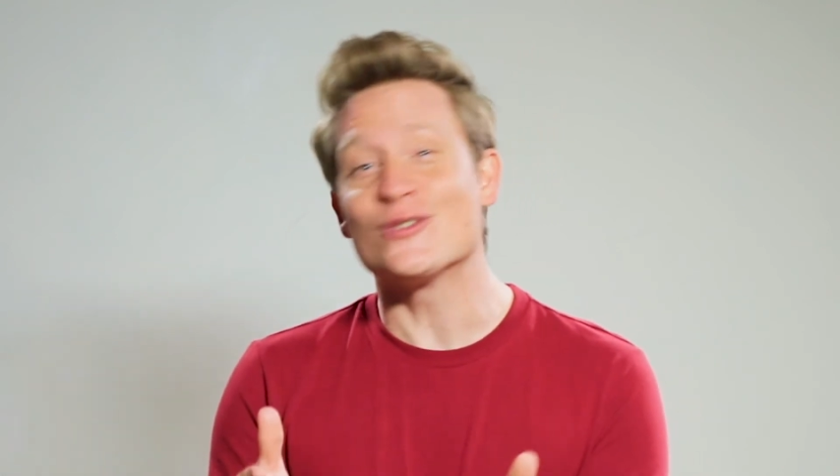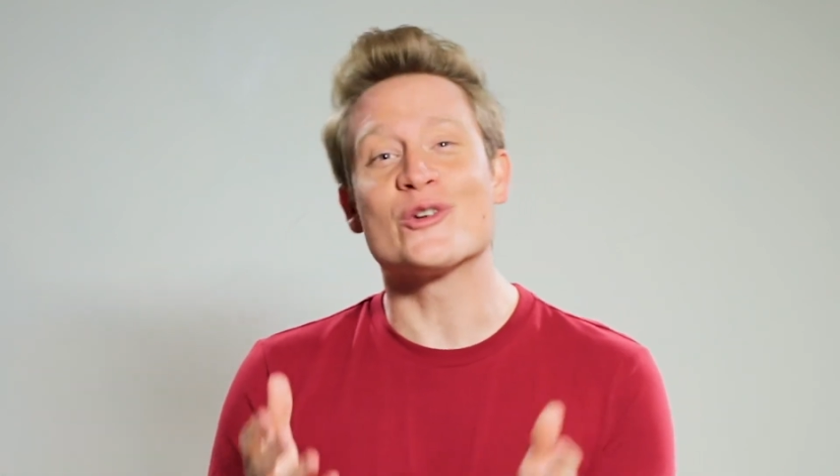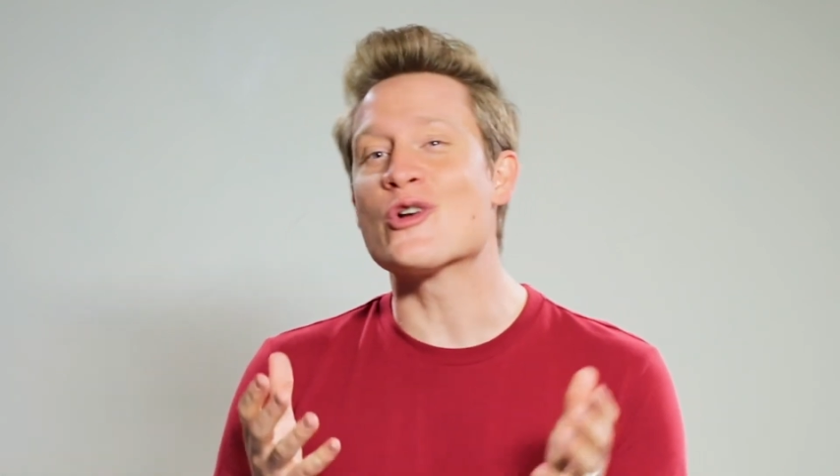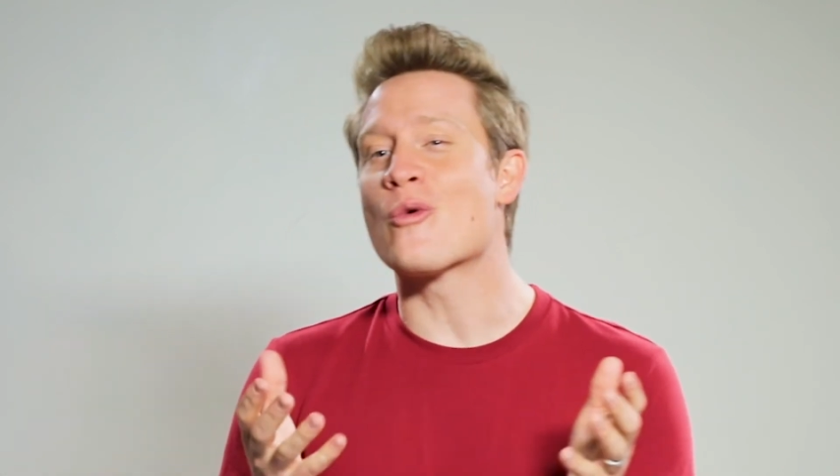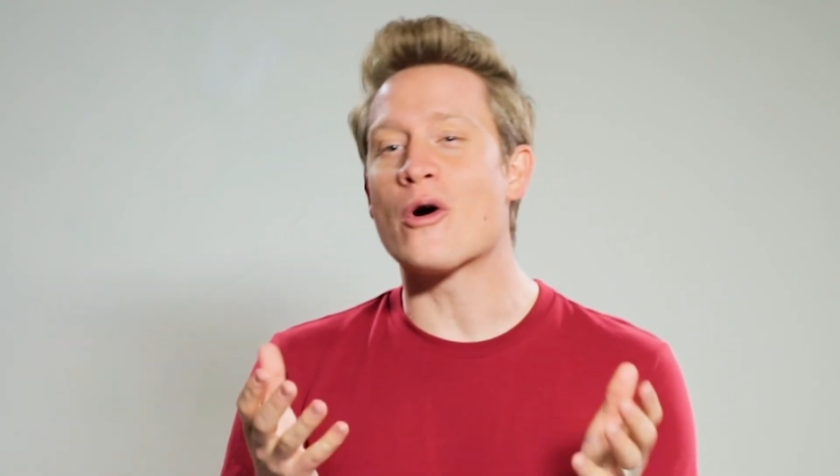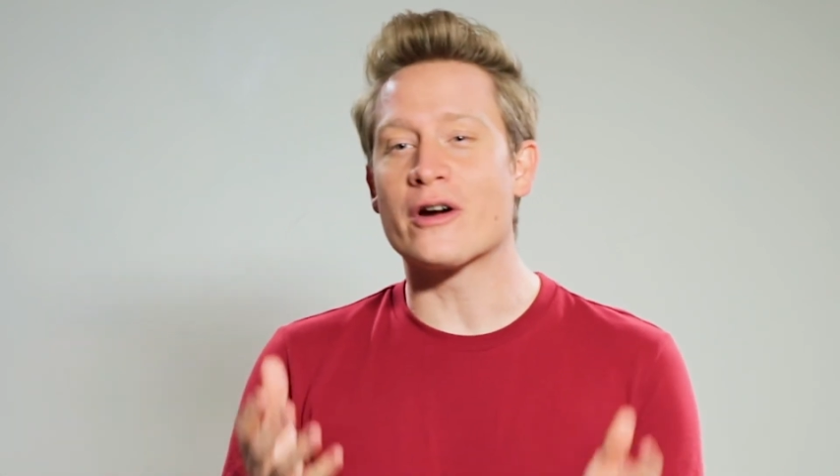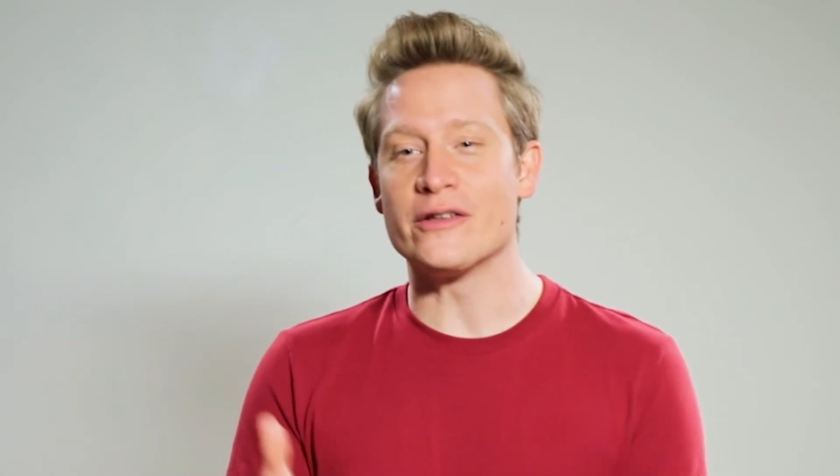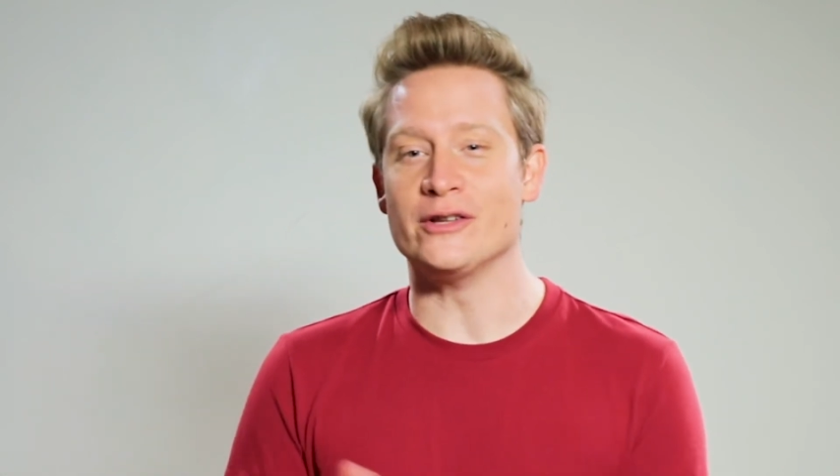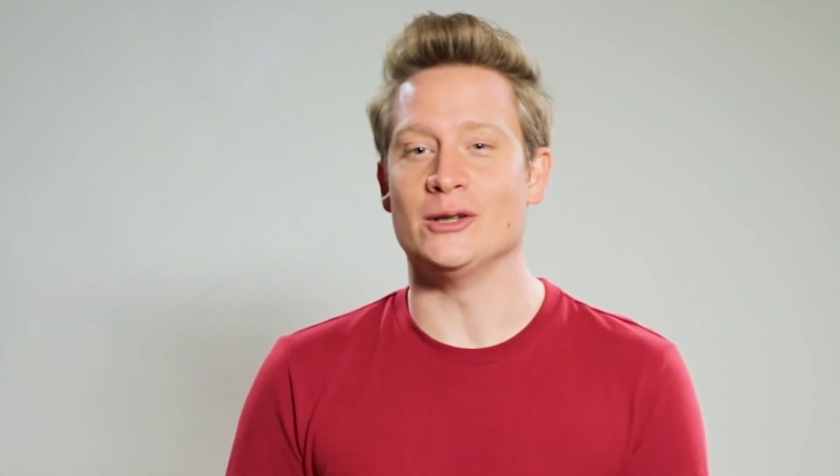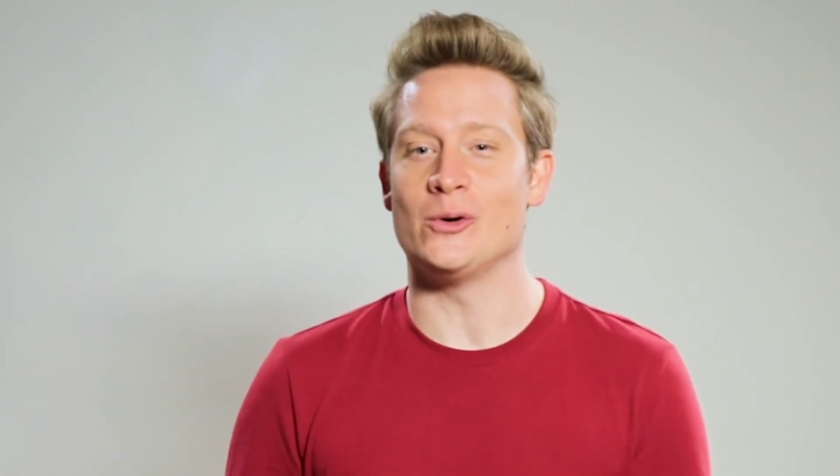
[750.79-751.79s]
for your work
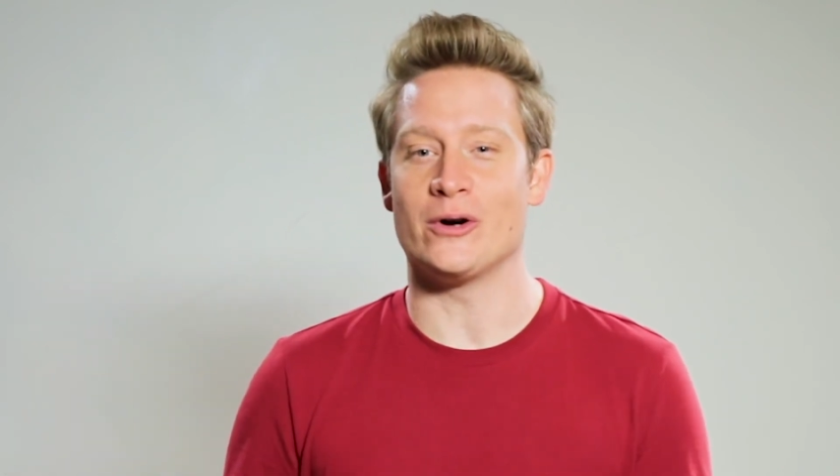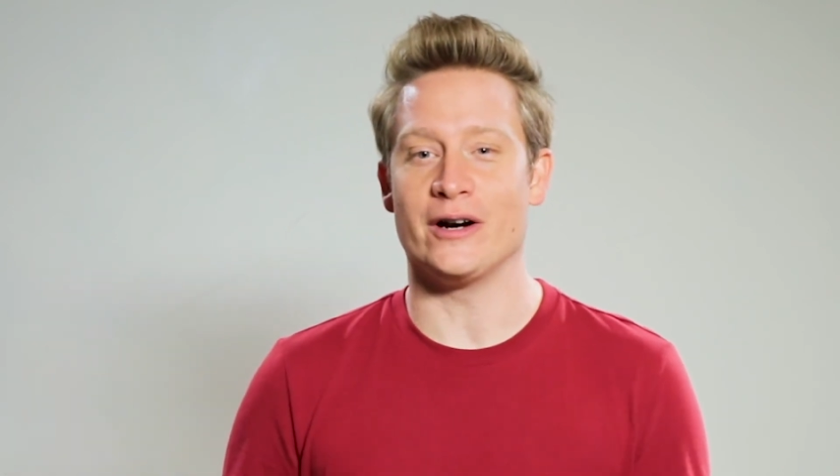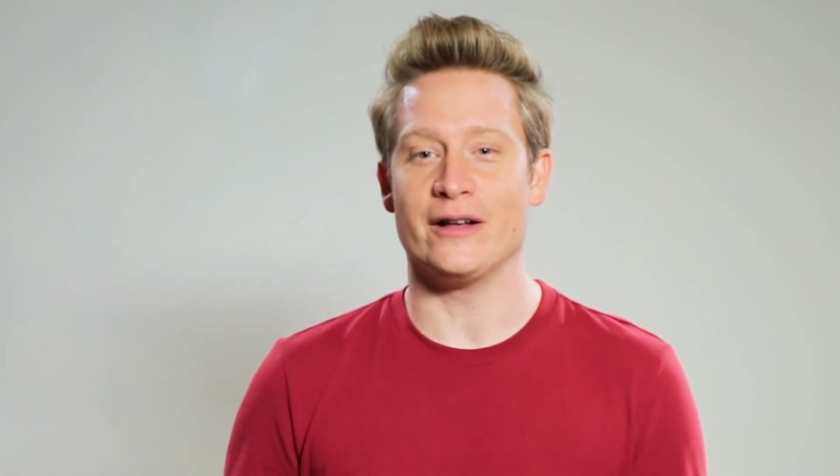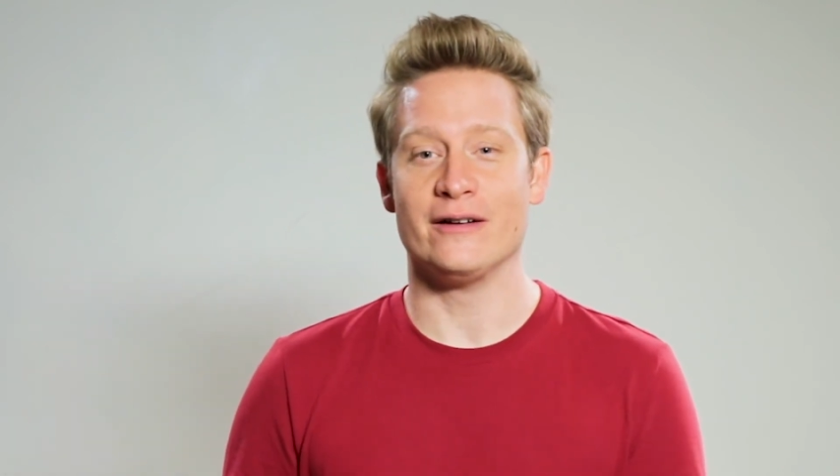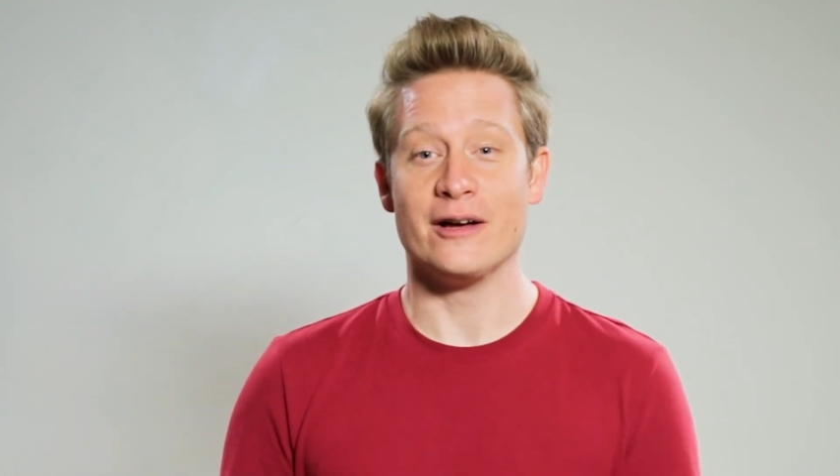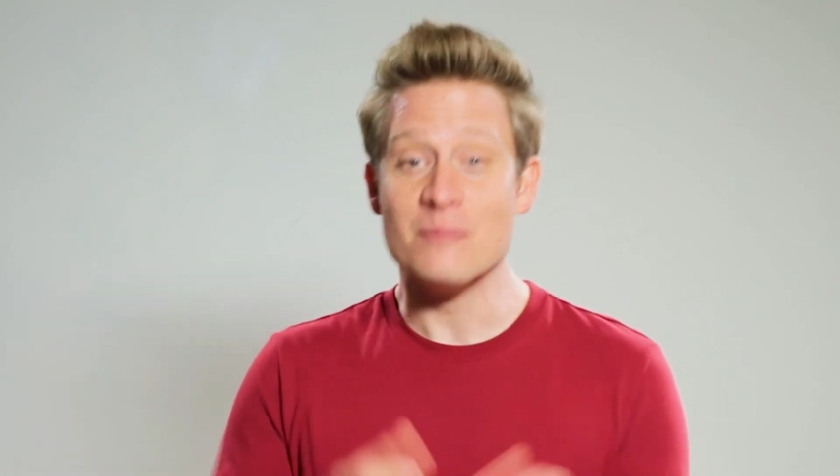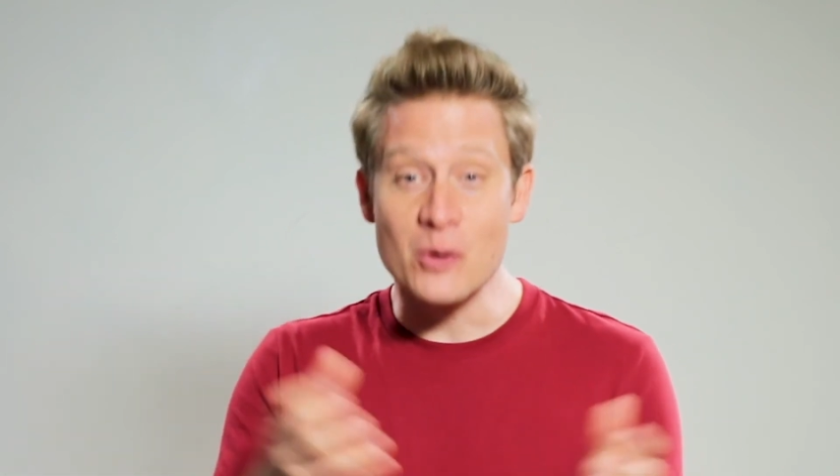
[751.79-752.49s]
in the Lord," and